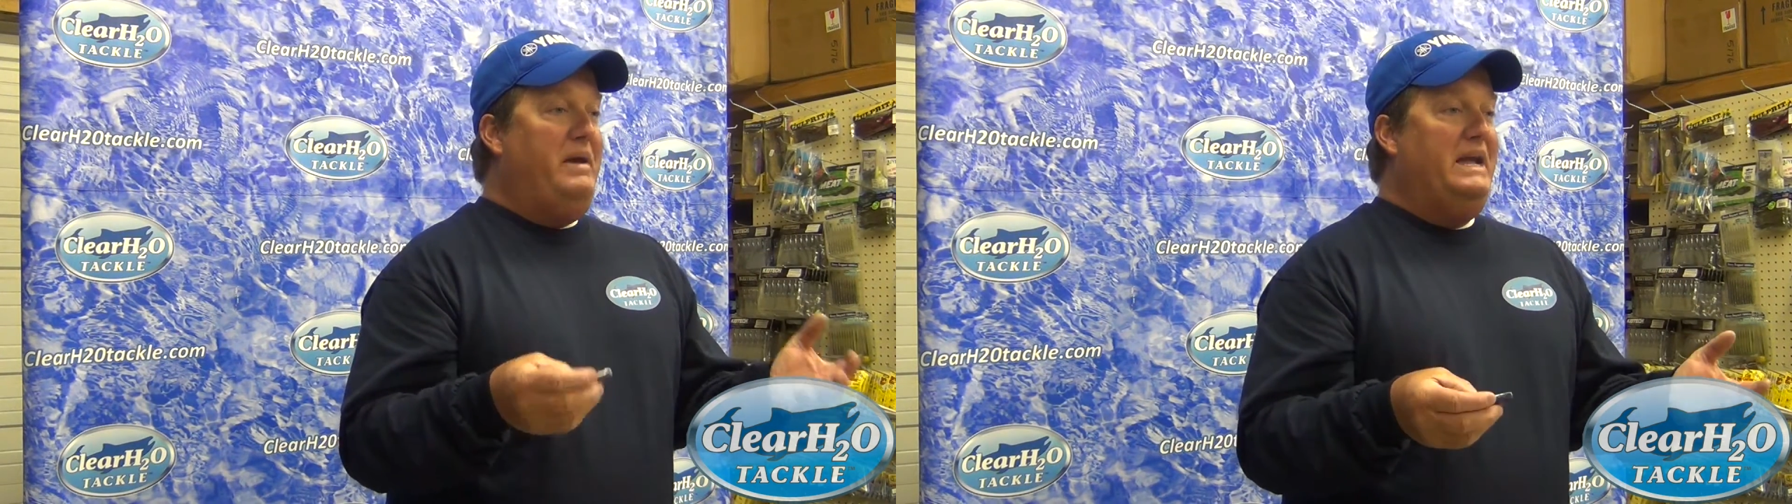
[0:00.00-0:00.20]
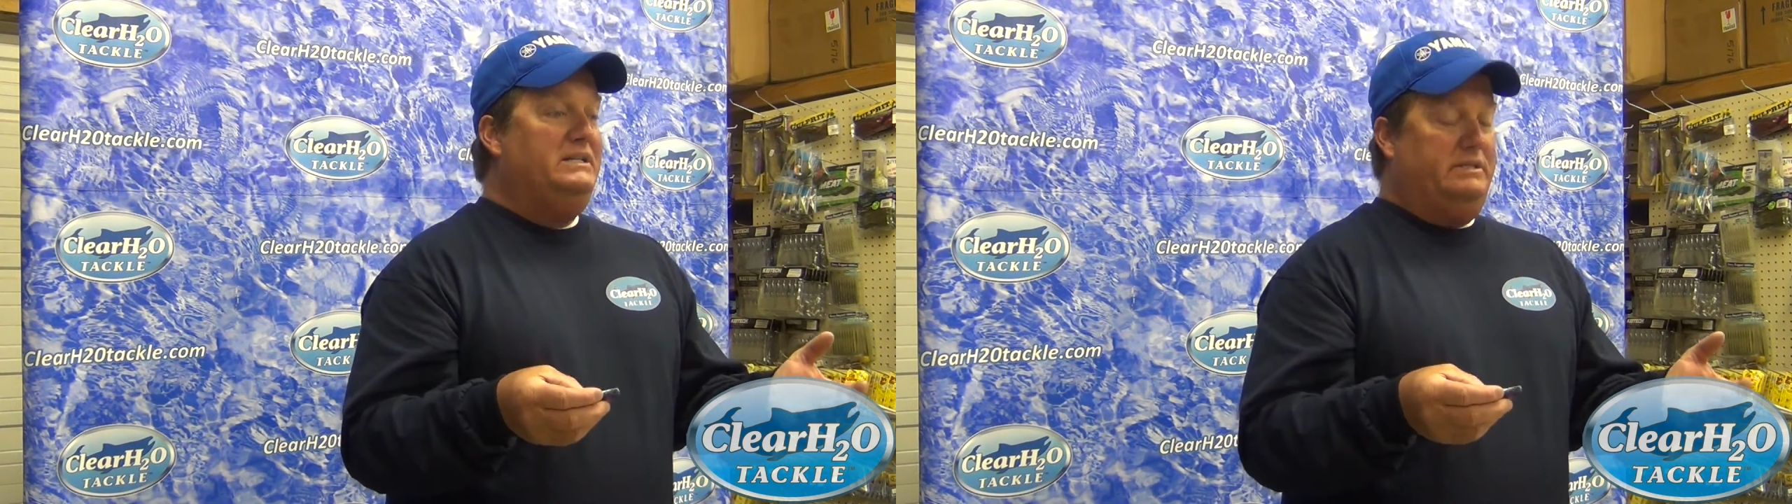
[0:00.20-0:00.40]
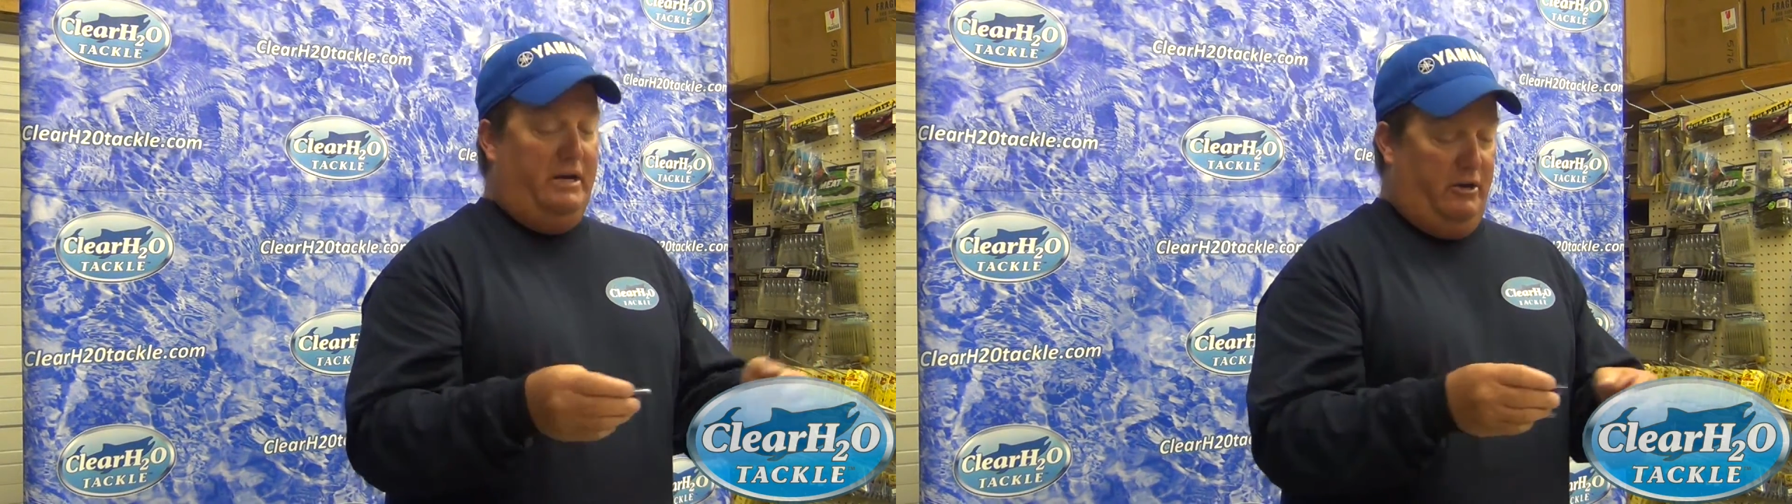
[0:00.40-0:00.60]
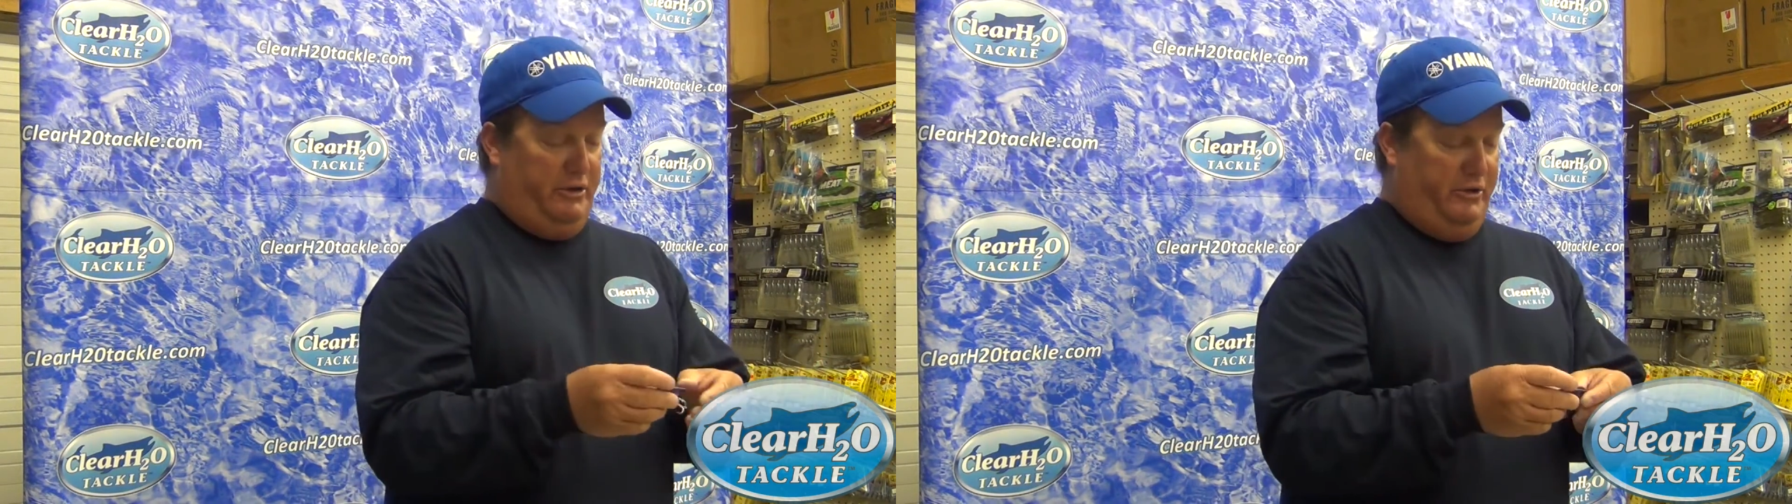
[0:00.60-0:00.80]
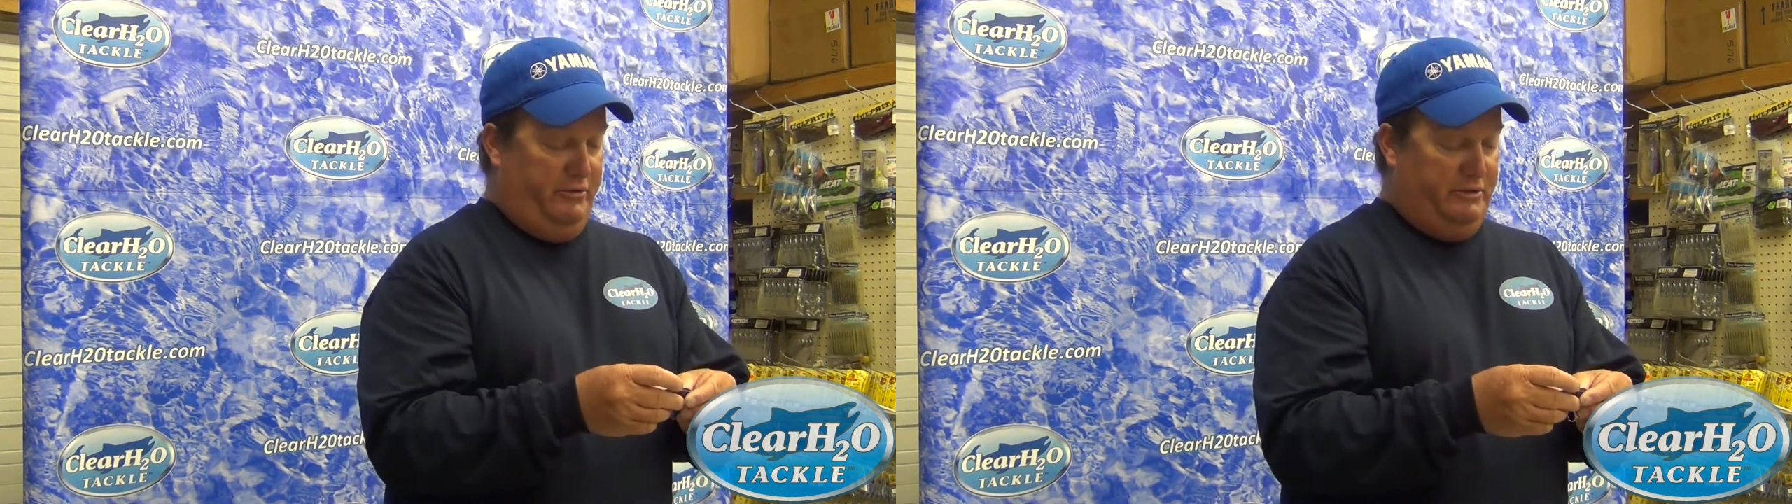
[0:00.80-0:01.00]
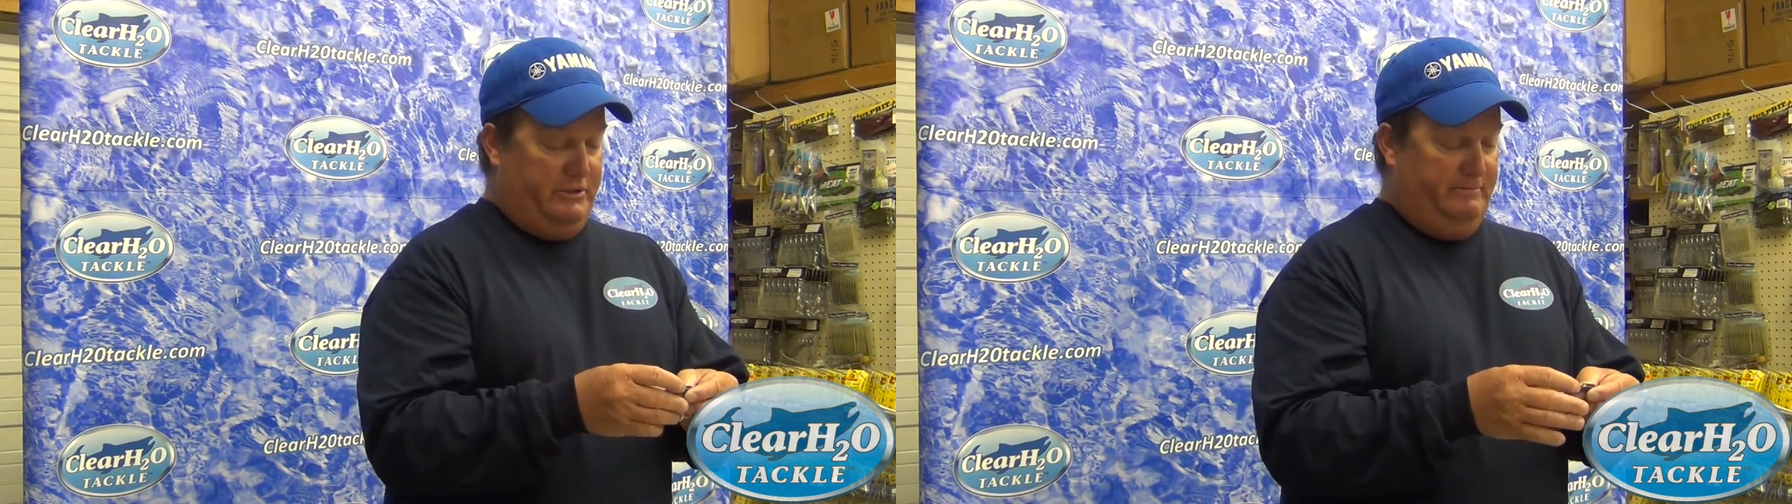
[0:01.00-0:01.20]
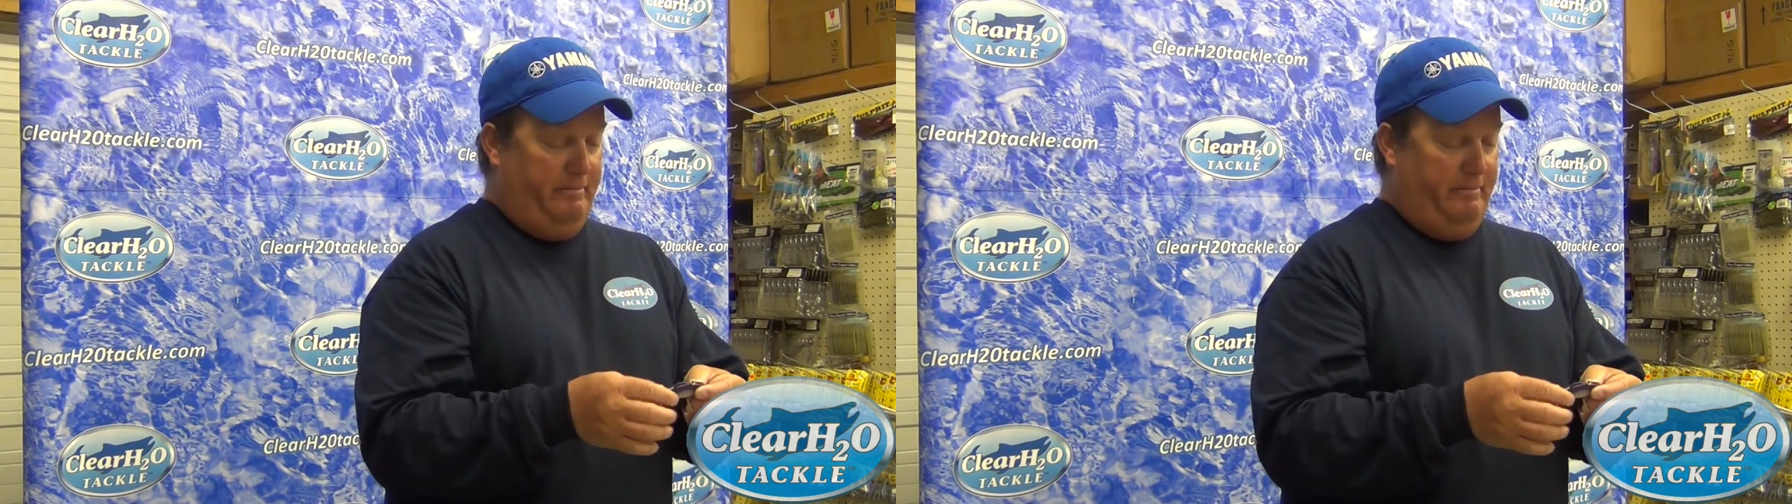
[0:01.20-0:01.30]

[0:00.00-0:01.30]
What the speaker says: baits that I'll use.